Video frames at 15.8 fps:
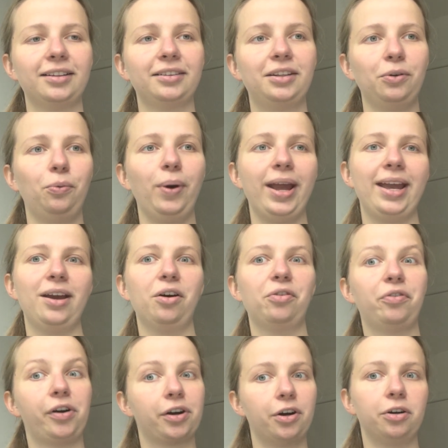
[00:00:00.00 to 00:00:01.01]
the way
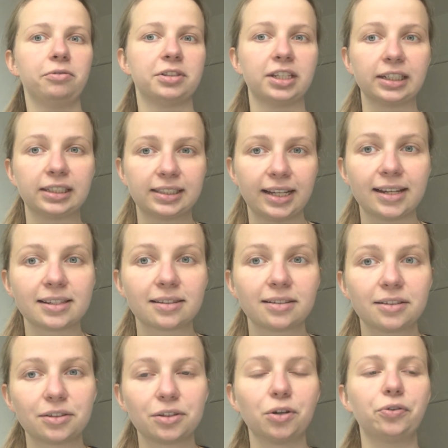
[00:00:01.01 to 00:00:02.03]
of our own success.
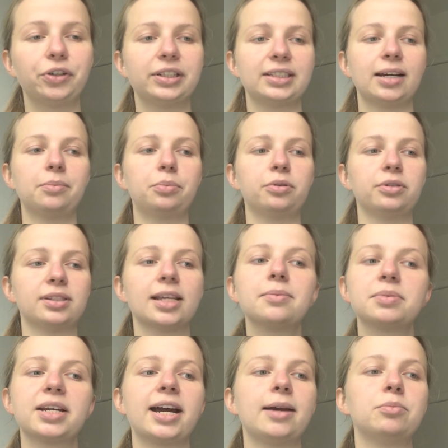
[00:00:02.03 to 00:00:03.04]
So, for example,
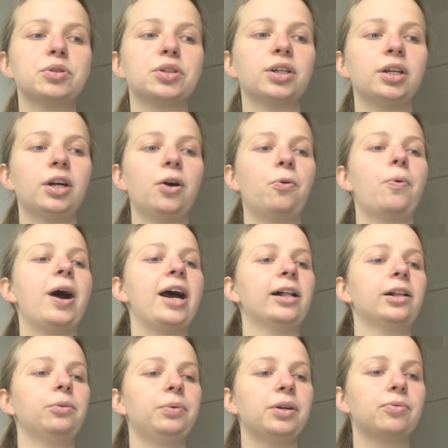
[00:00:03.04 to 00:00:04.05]
sometimes
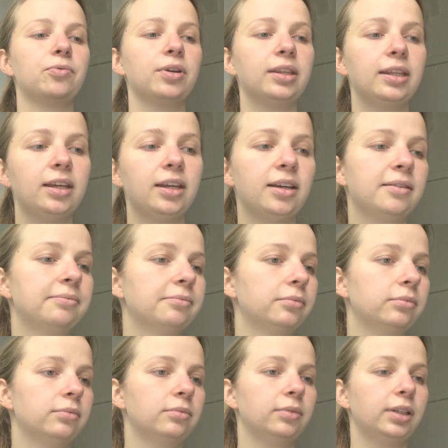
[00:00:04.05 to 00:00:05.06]
while we really
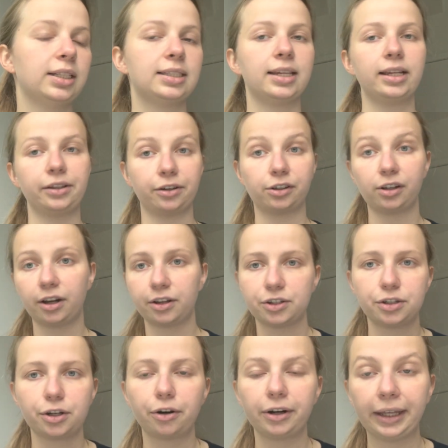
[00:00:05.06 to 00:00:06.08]
let's say like are
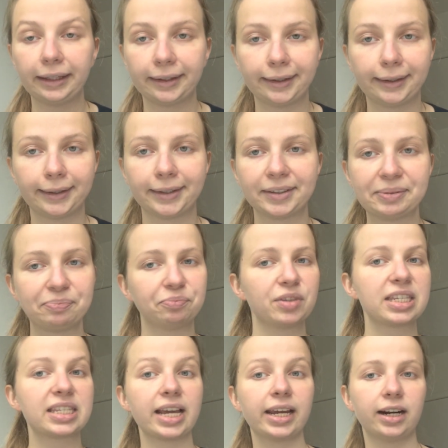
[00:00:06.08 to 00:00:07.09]
starting like a
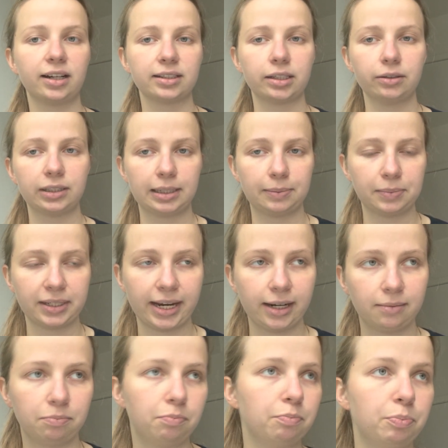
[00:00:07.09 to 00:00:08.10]
side hustle, some
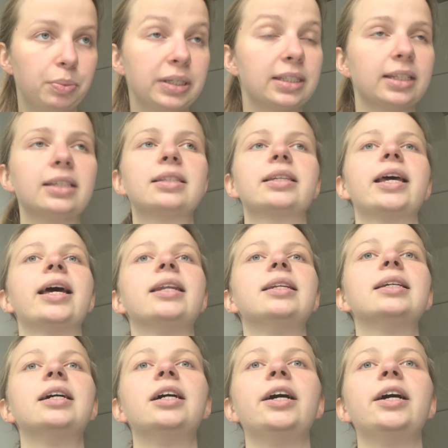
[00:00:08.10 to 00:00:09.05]
side business. And